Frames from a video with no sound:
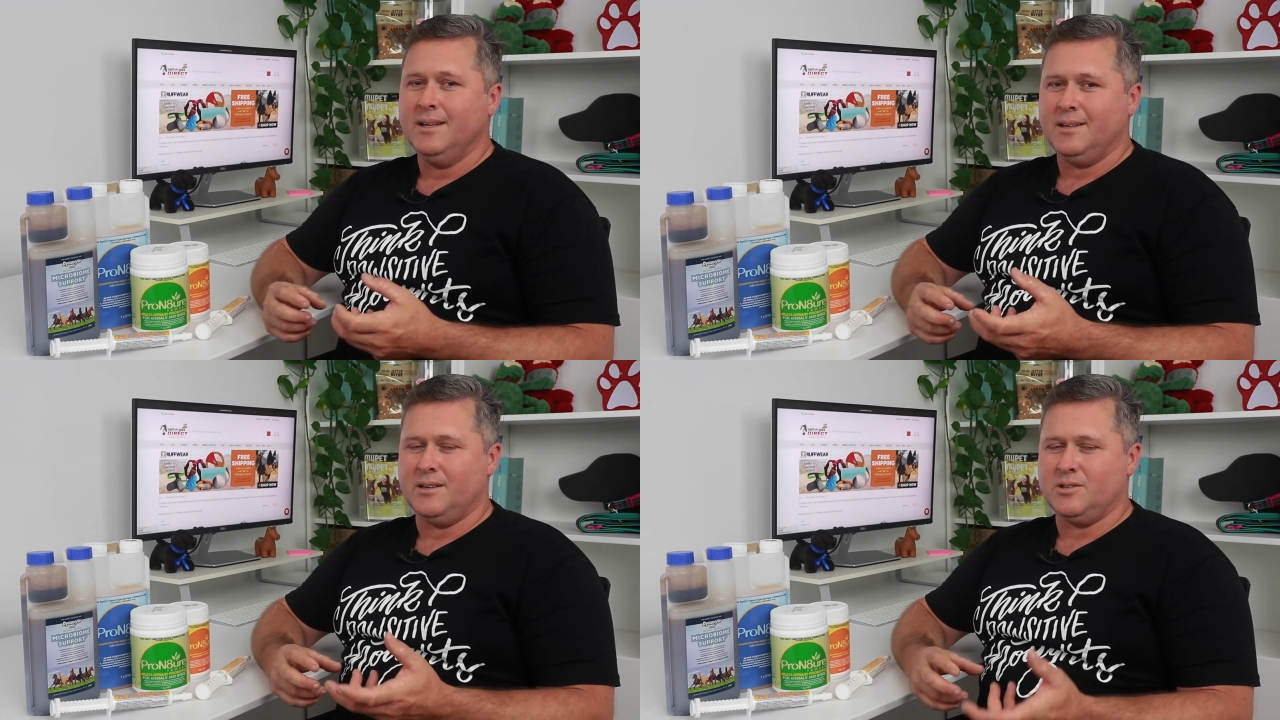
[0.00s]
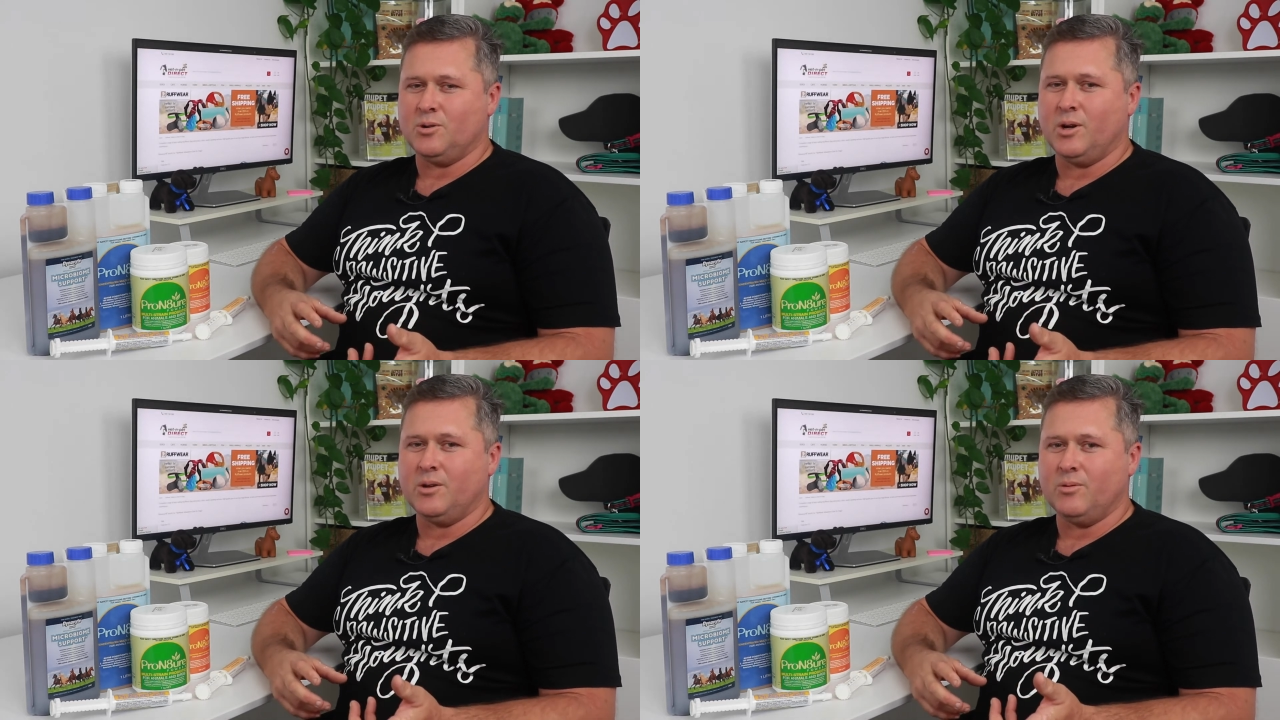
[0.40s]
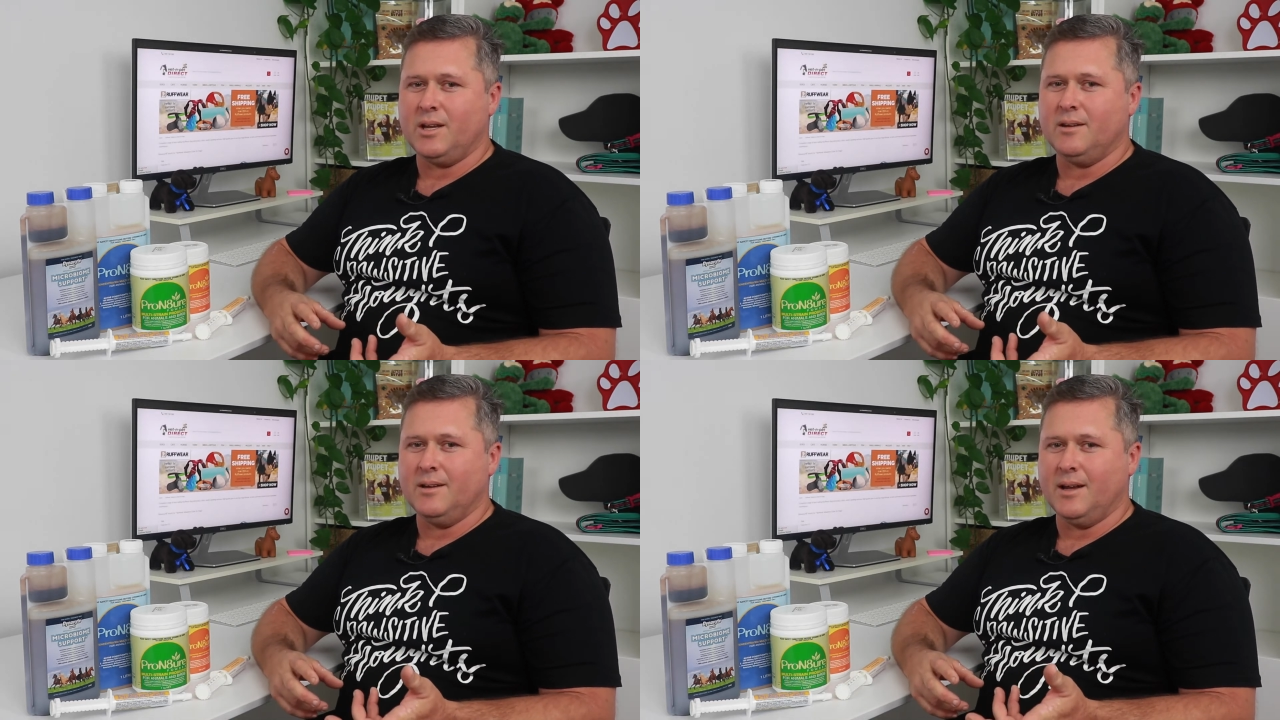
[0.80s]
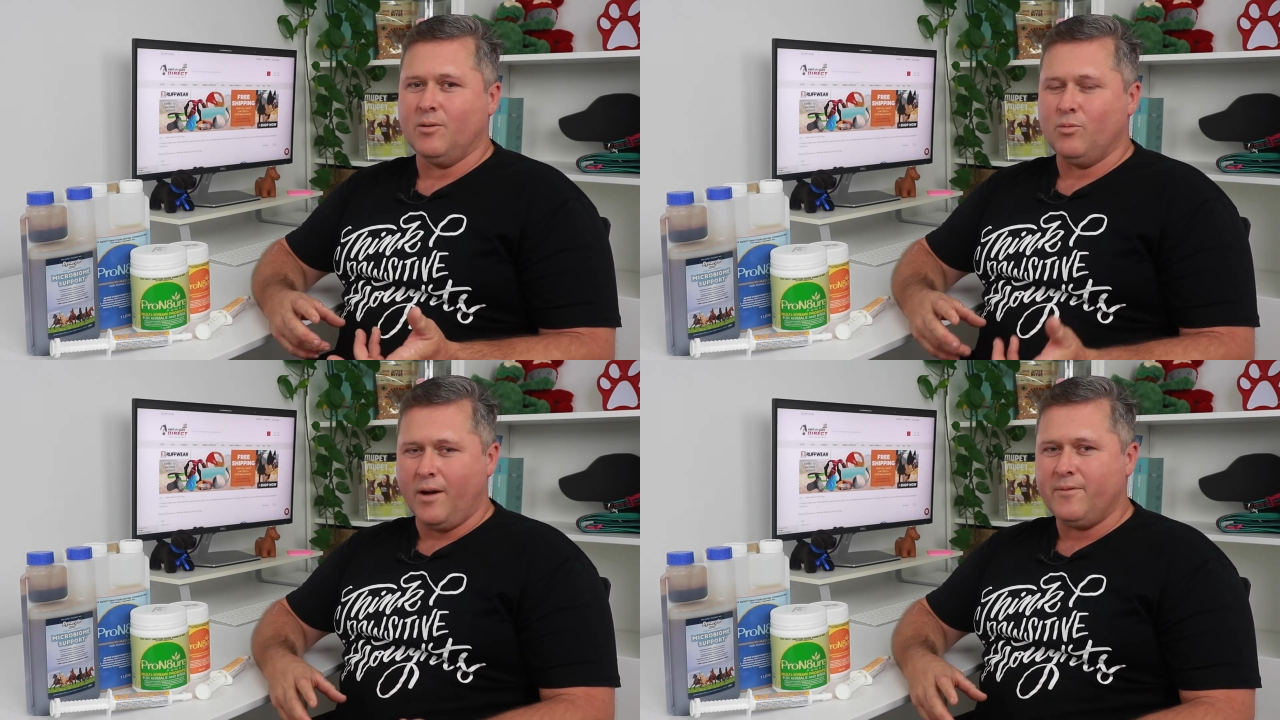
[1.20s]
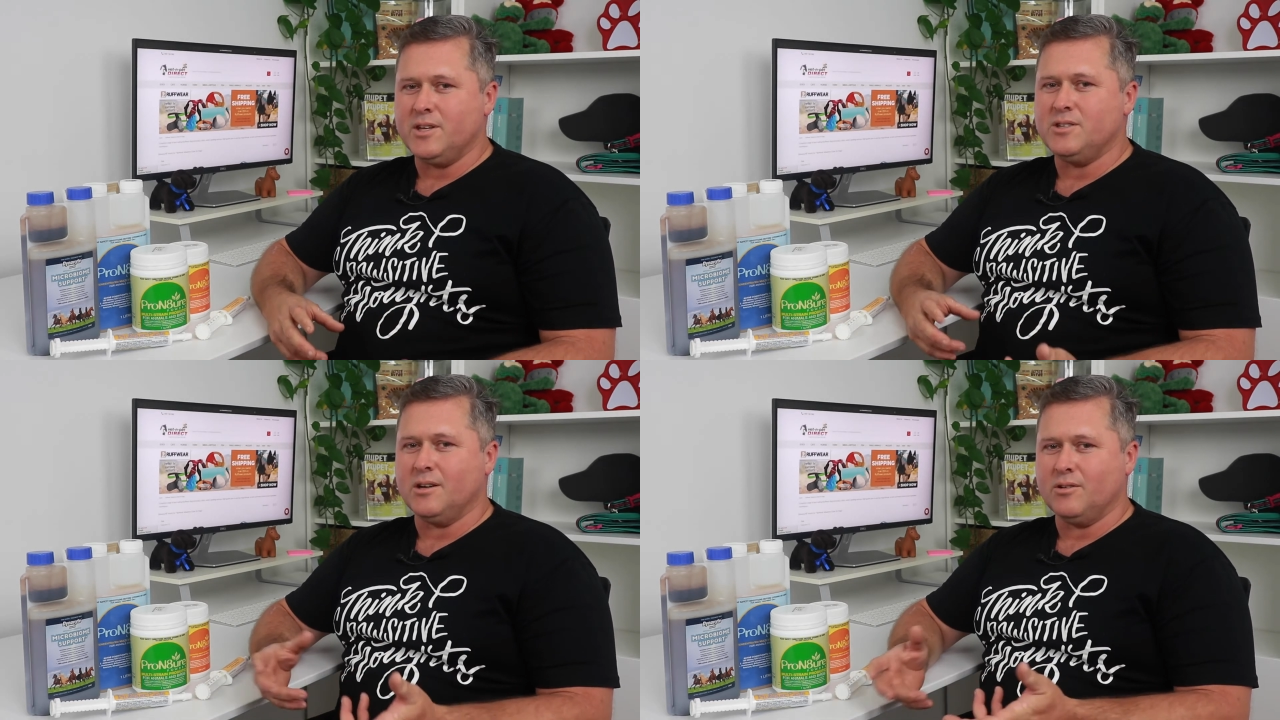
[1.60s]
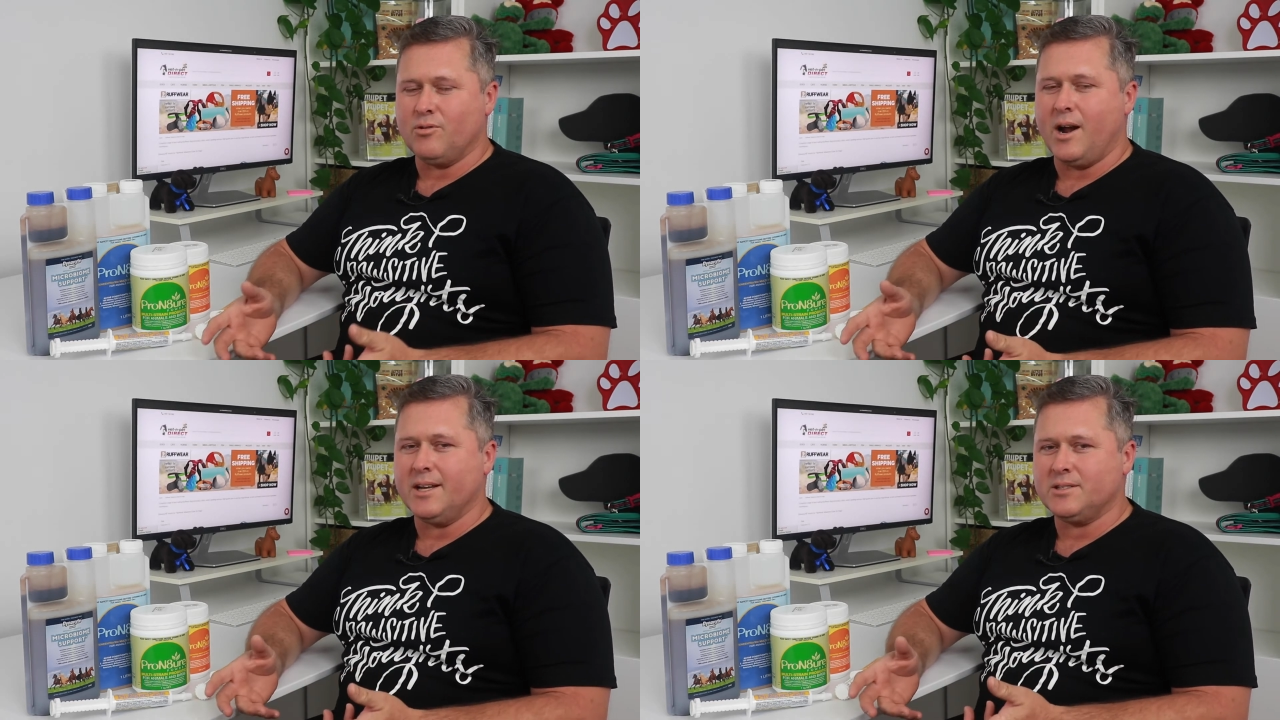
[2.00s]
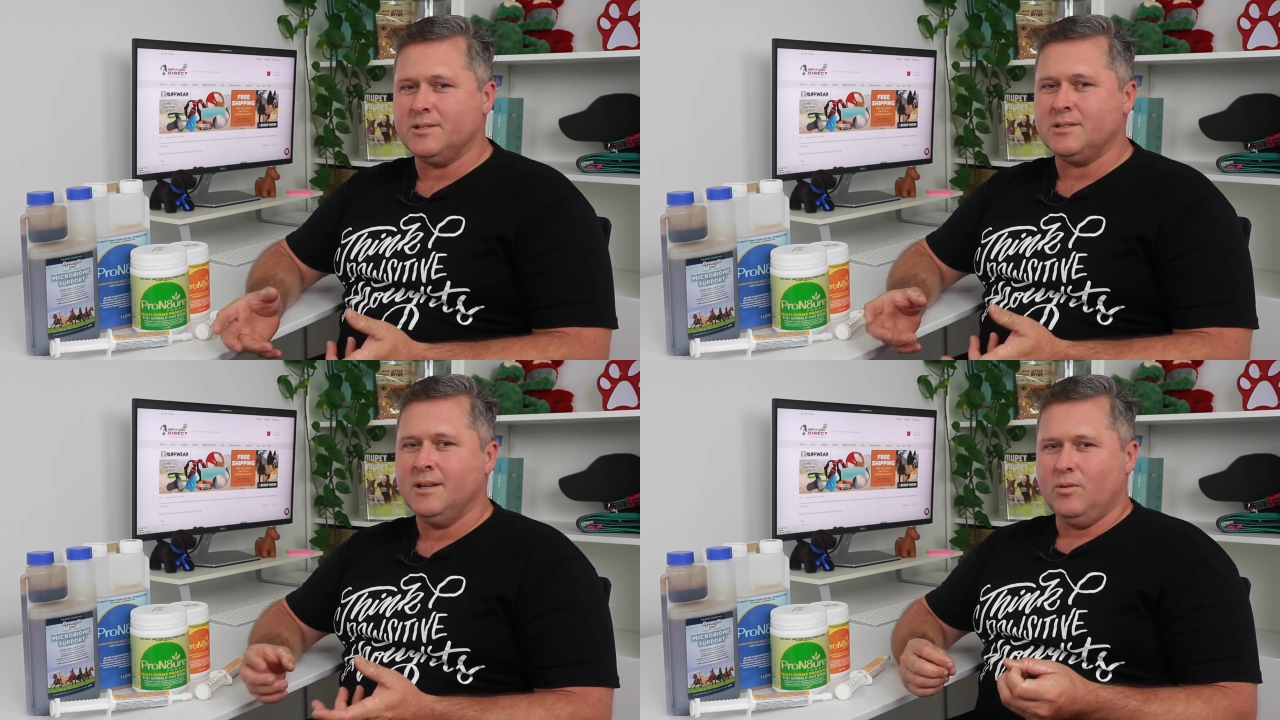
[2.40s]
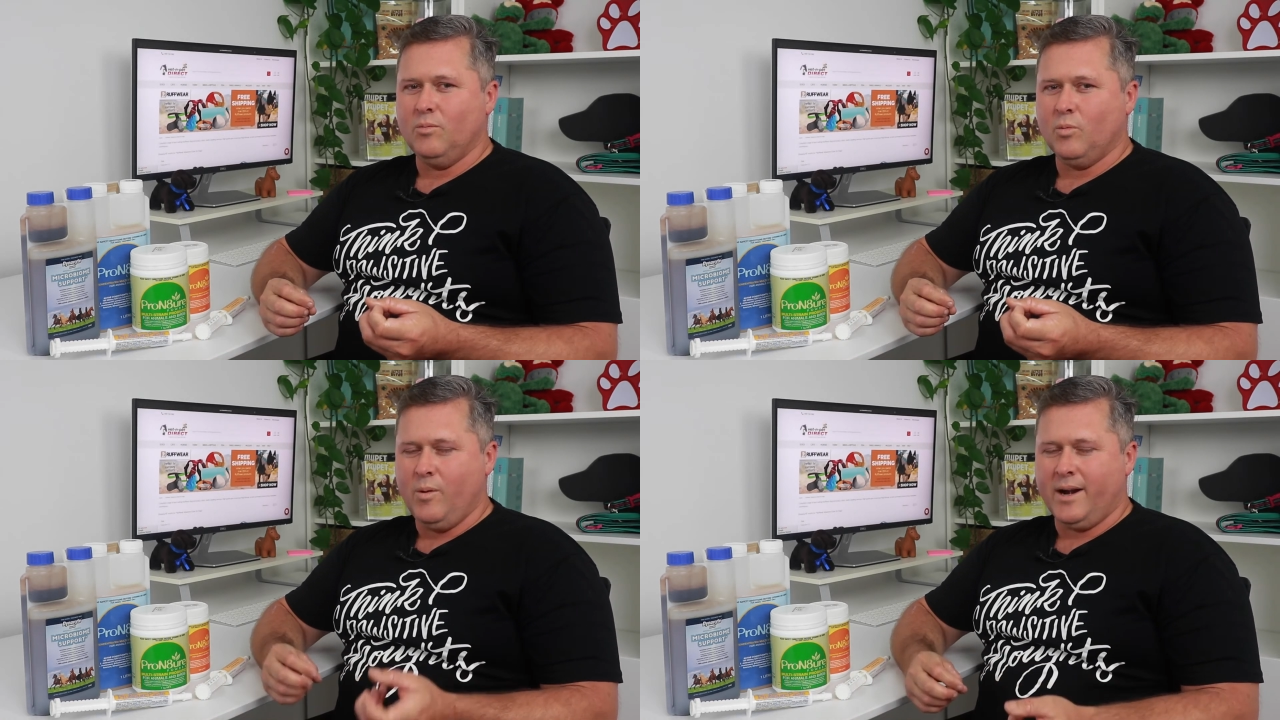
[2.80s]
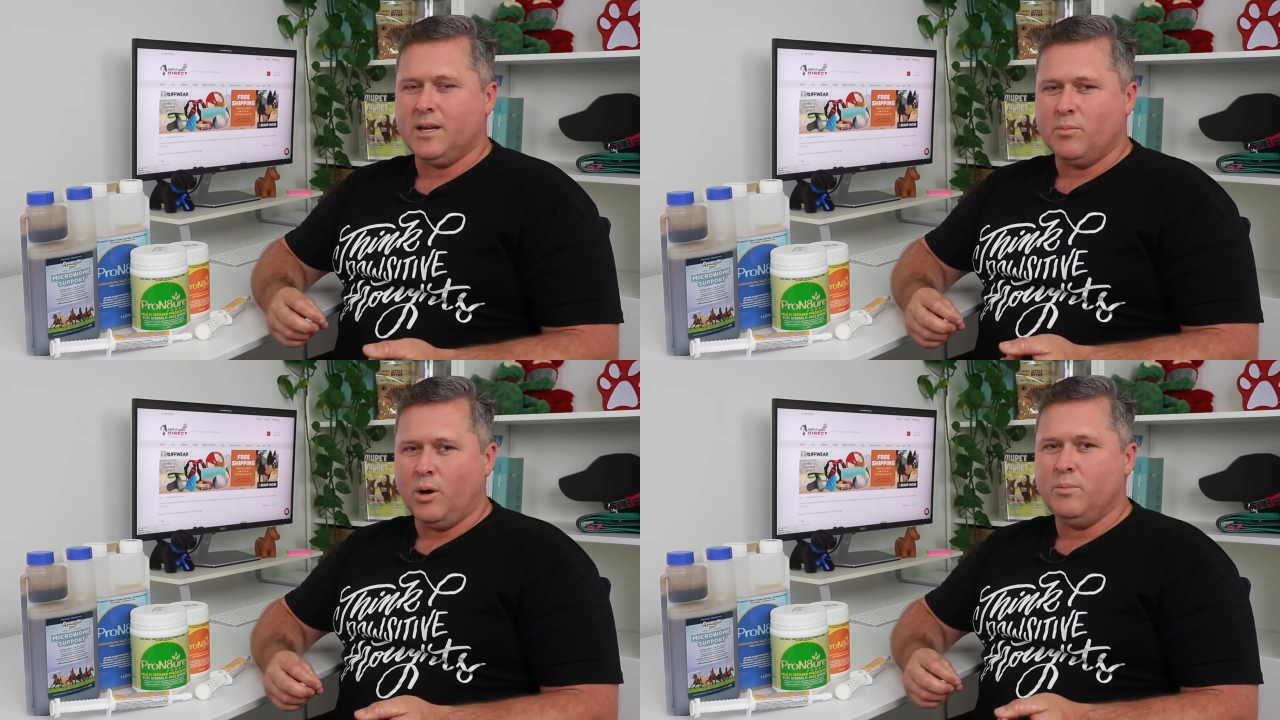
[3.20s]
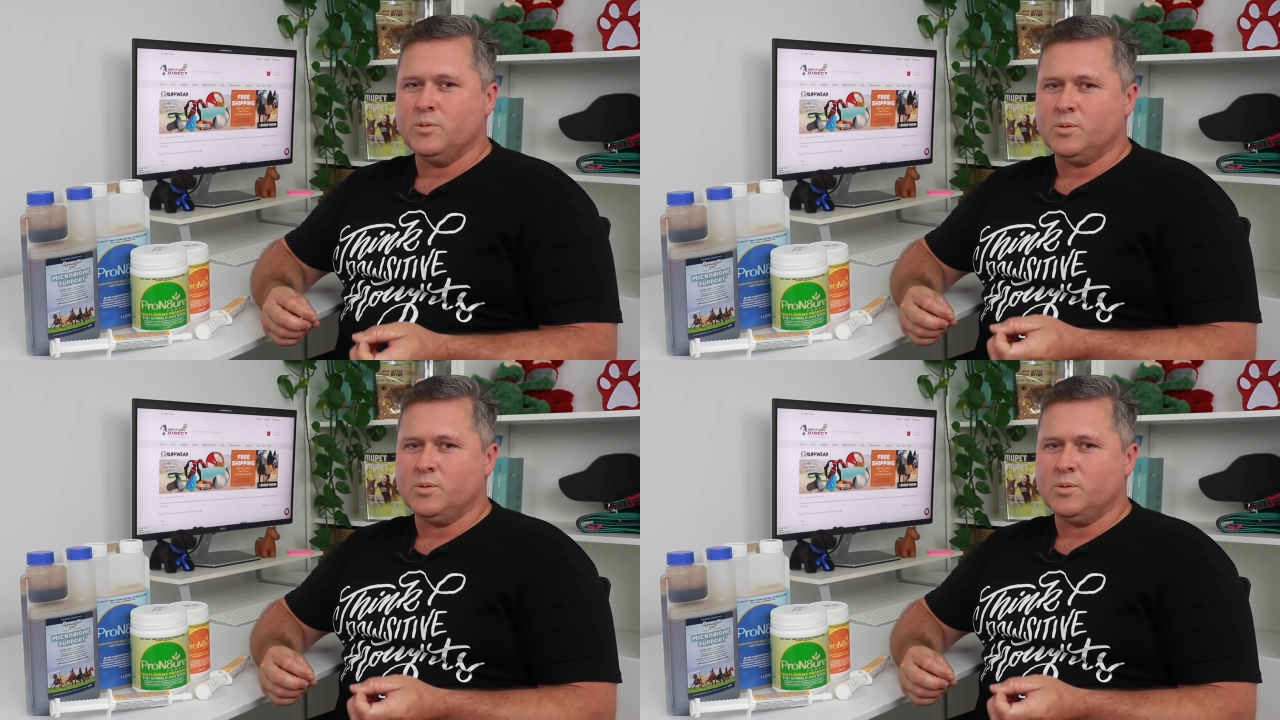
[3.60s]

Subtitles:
They're designed to eat roughage and grasses. We run into problems